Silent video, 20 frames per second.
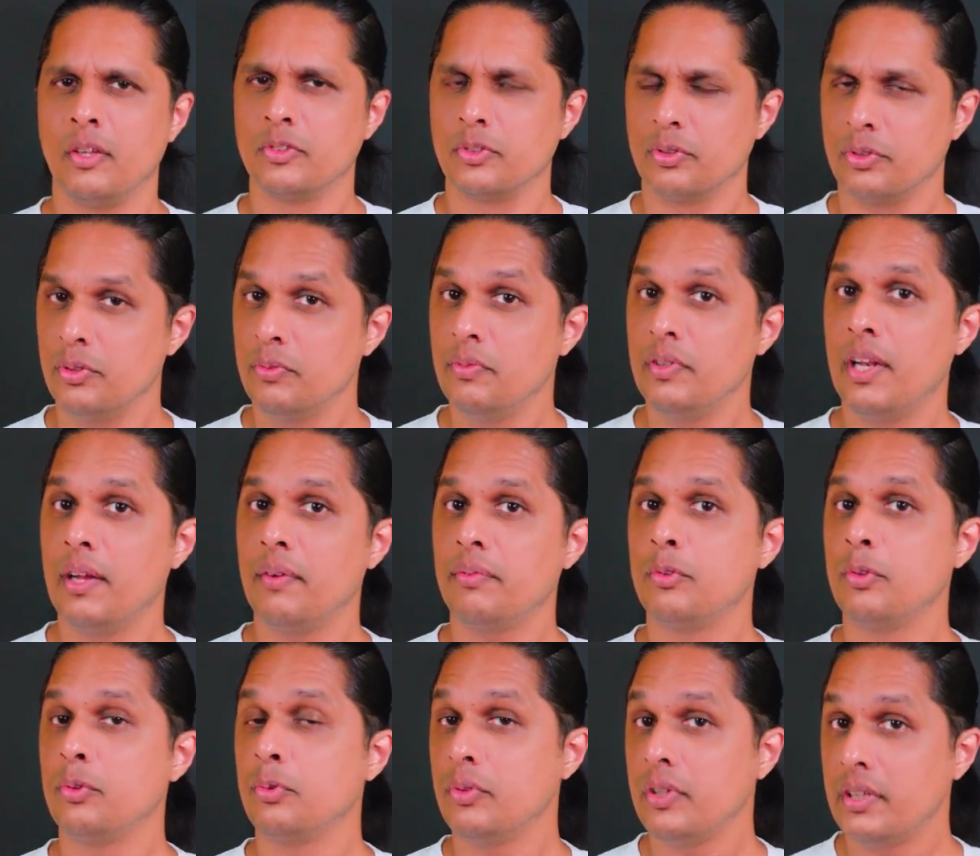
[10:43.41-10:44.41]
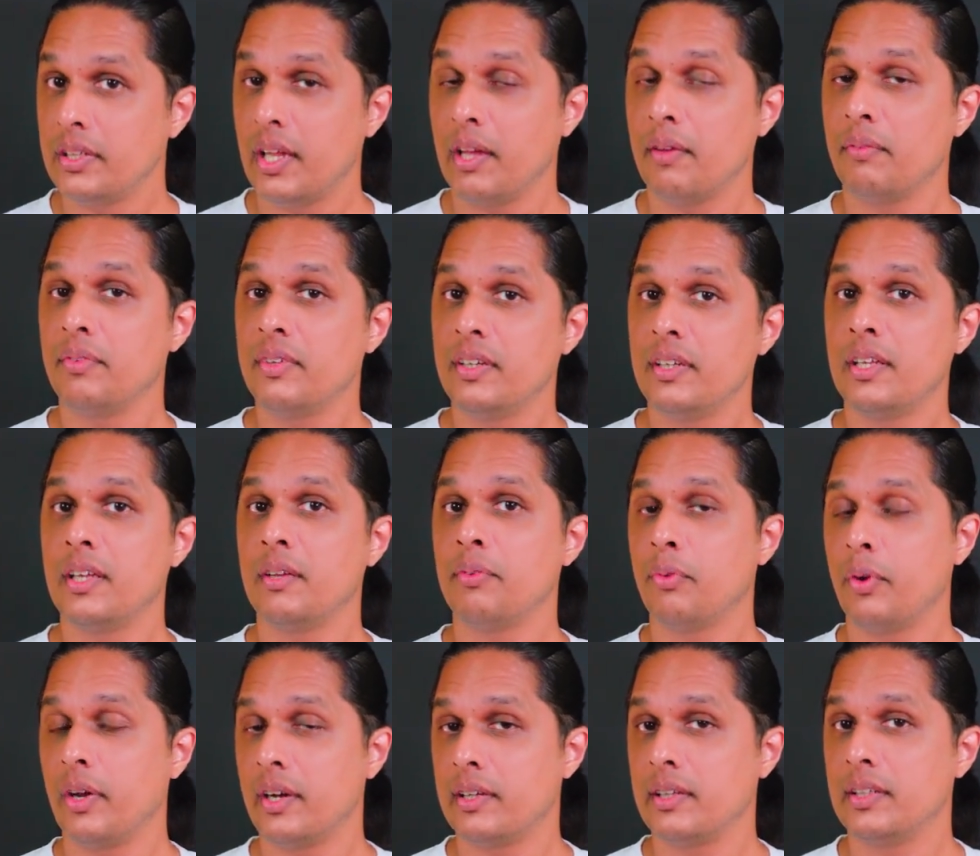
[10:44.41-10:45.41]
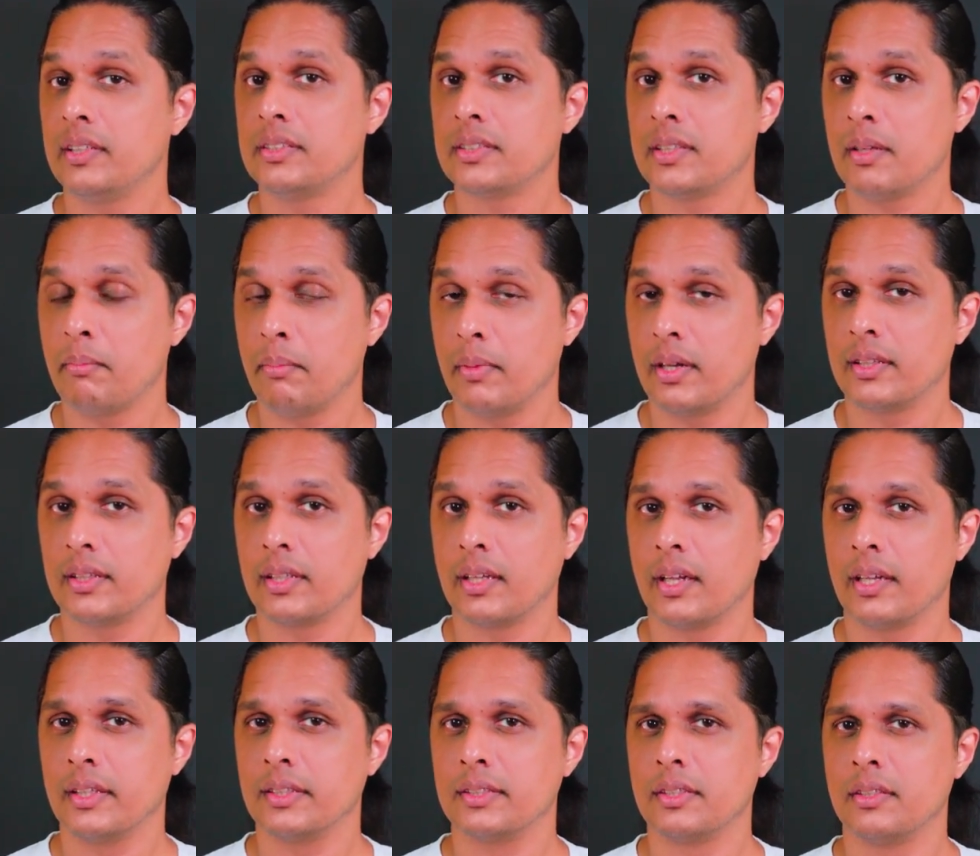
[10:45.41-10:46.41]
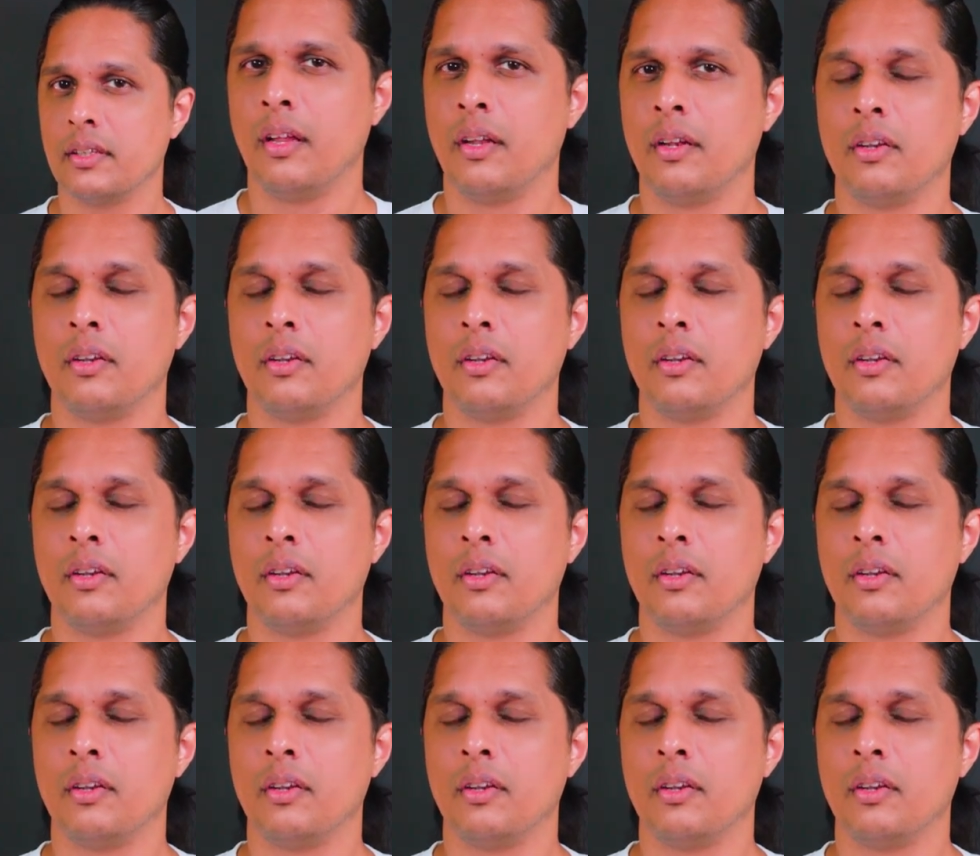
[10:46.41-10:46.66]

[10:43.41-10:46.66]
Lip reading: So you will have to do it every day for at least a month, guys.